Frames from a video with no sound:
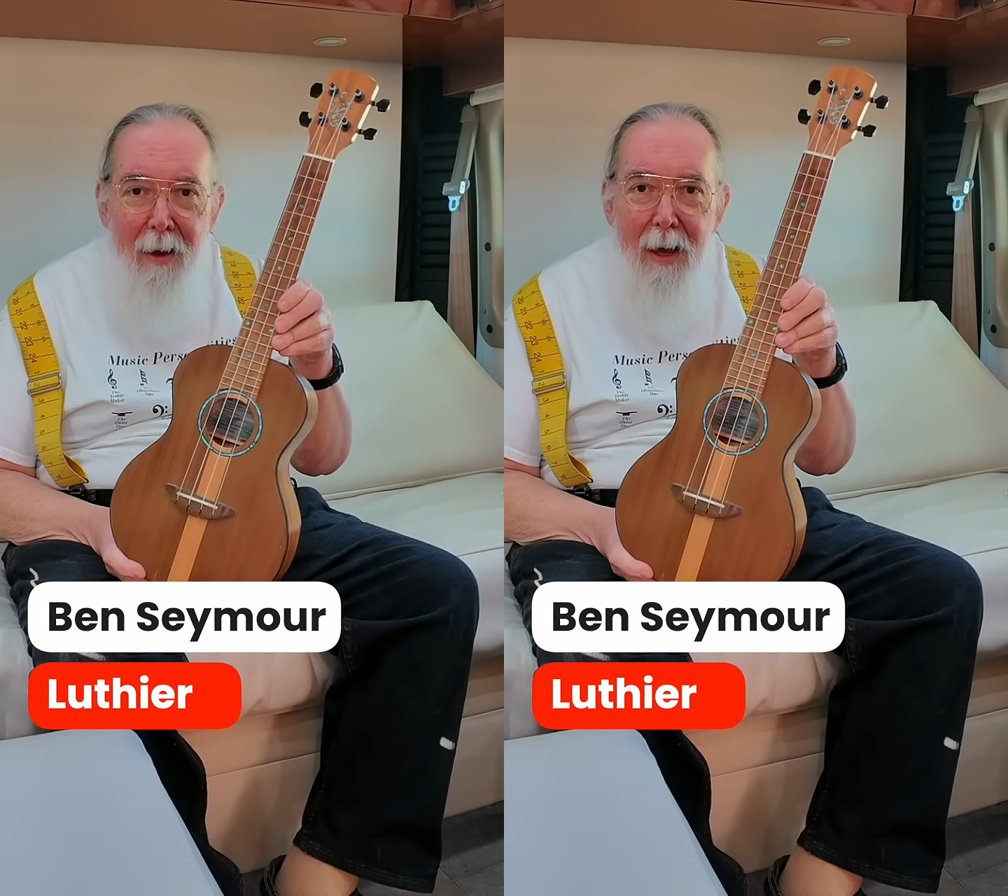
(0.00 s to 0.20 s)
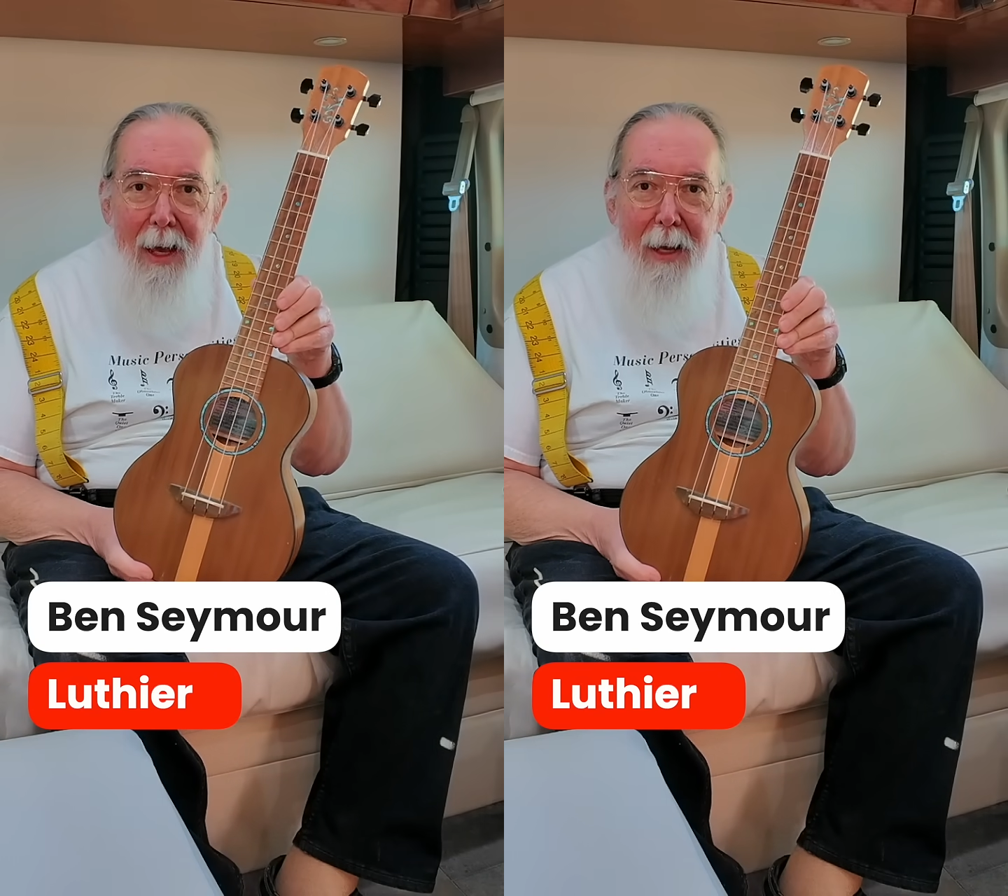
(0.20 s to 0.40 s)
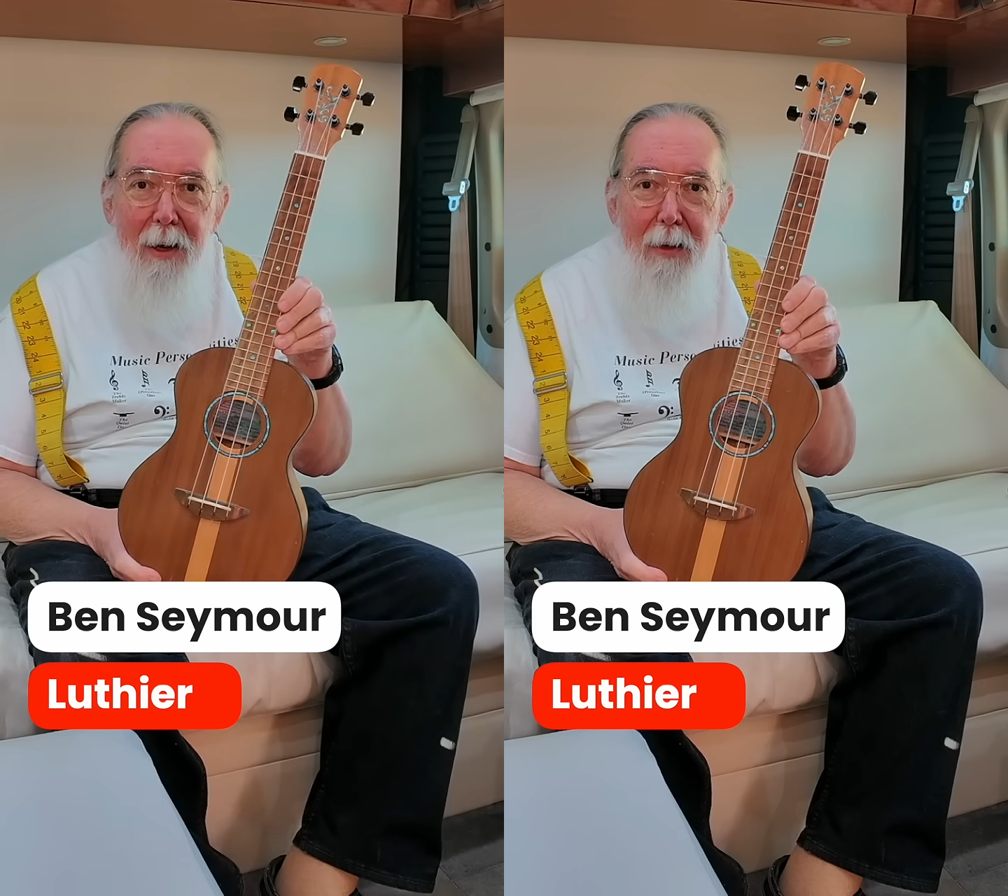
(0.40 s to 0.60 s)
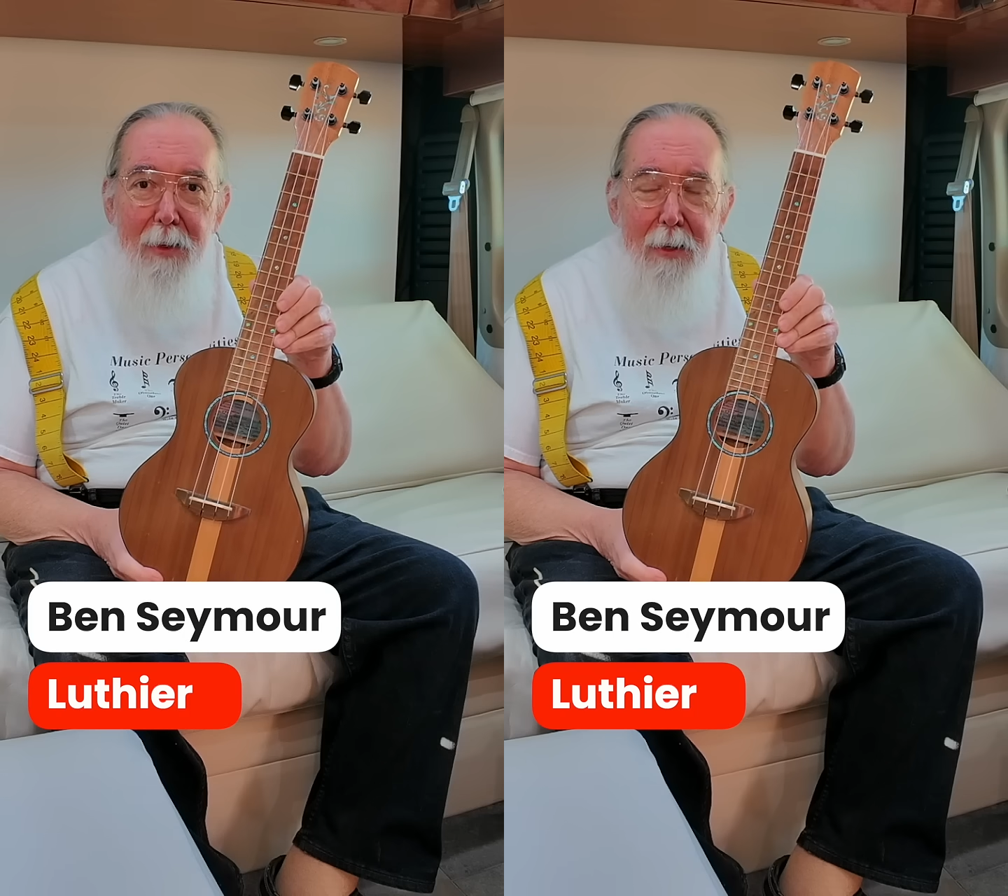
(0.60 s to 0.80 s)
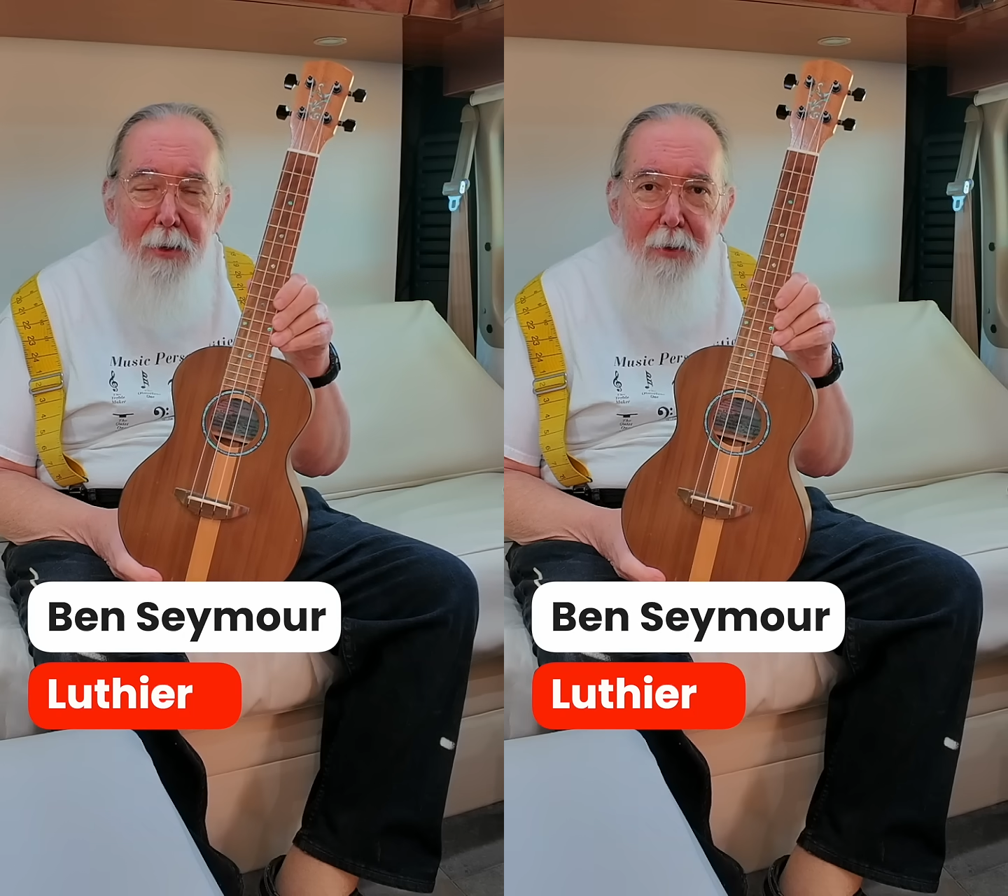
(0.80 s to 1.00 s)
and
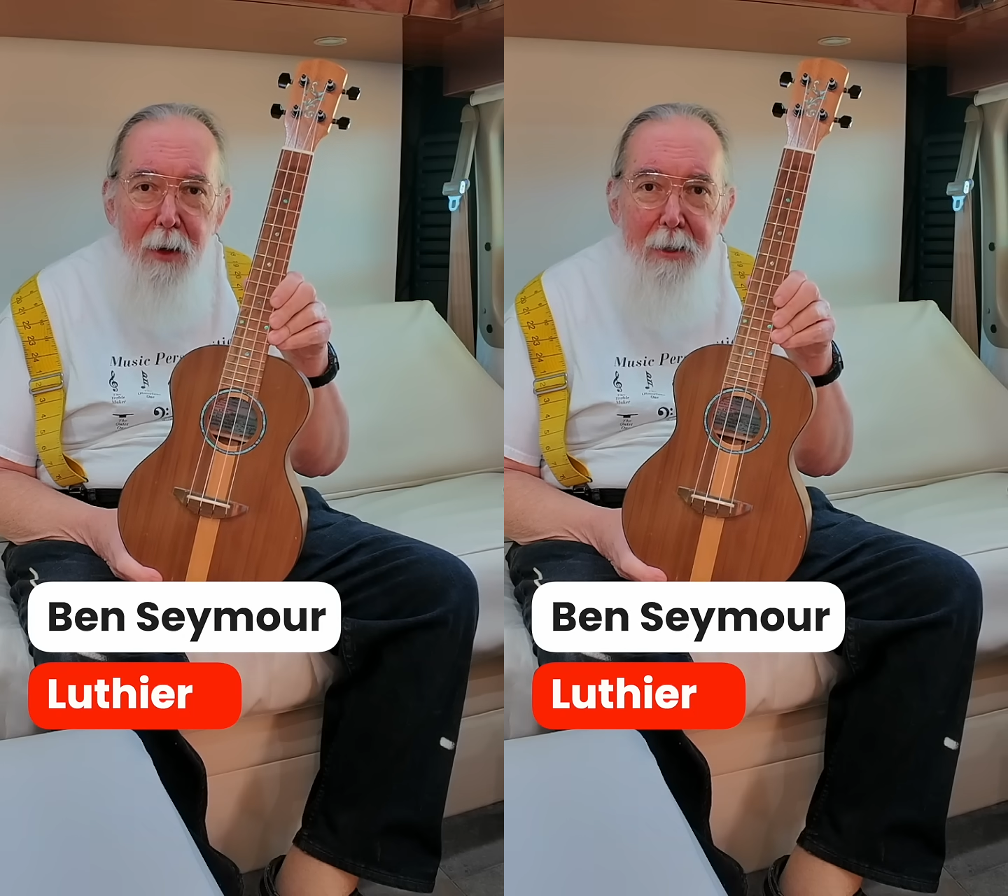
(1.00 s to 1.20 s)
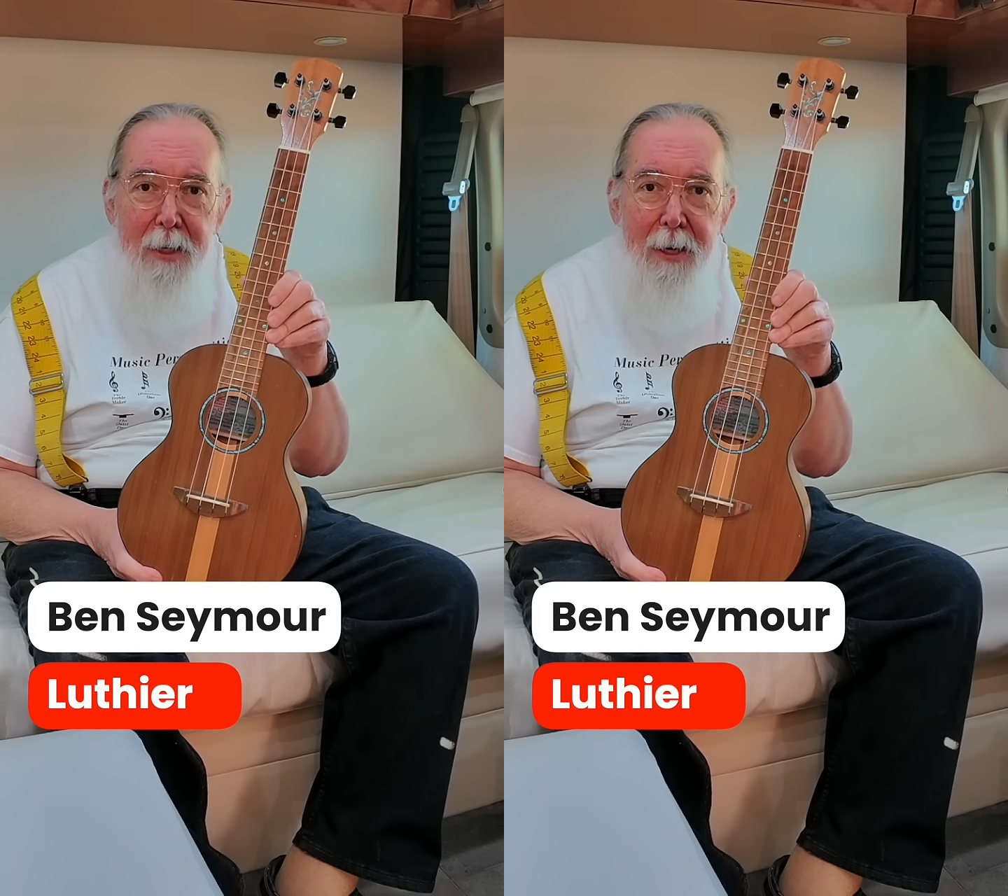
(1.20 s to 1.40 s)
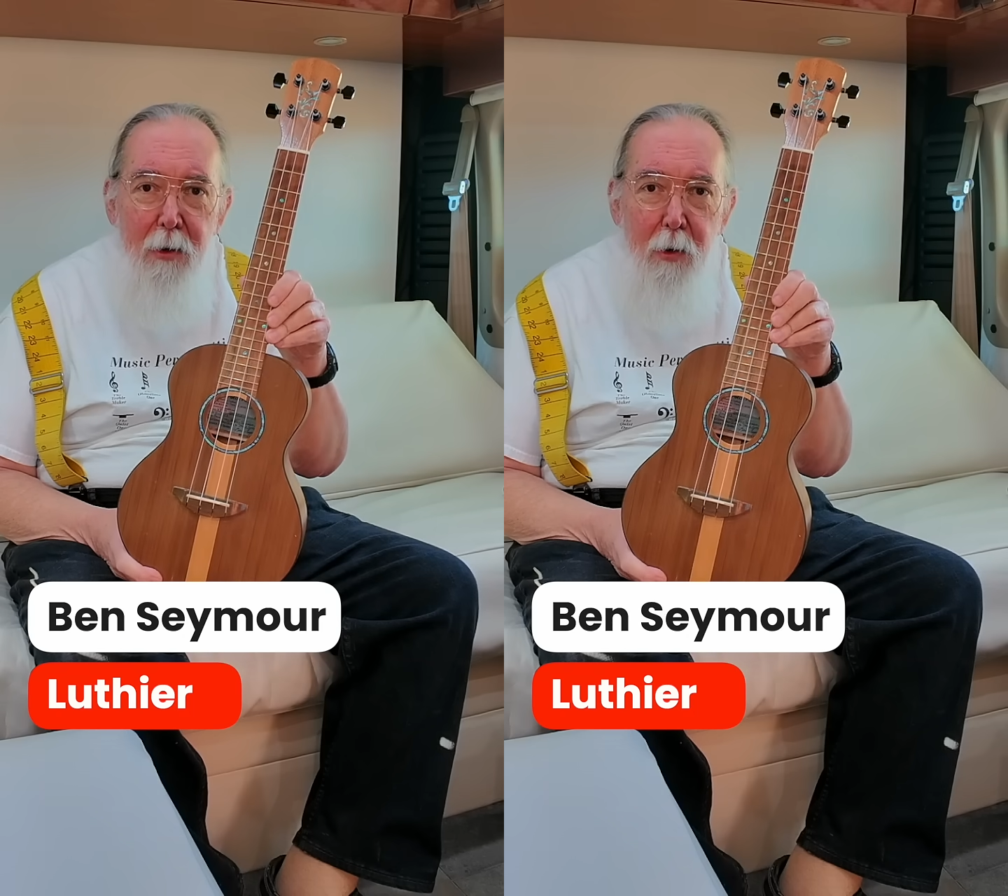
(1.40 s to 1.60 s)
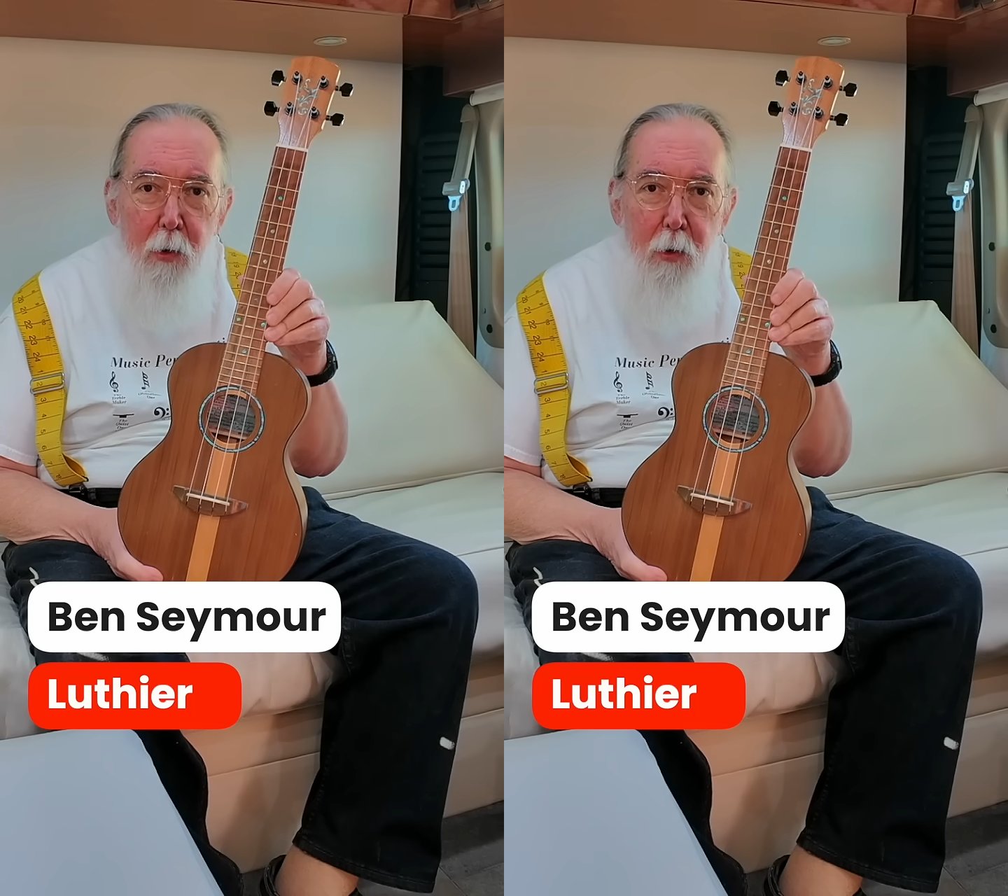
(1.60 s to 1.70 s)
this is a tenor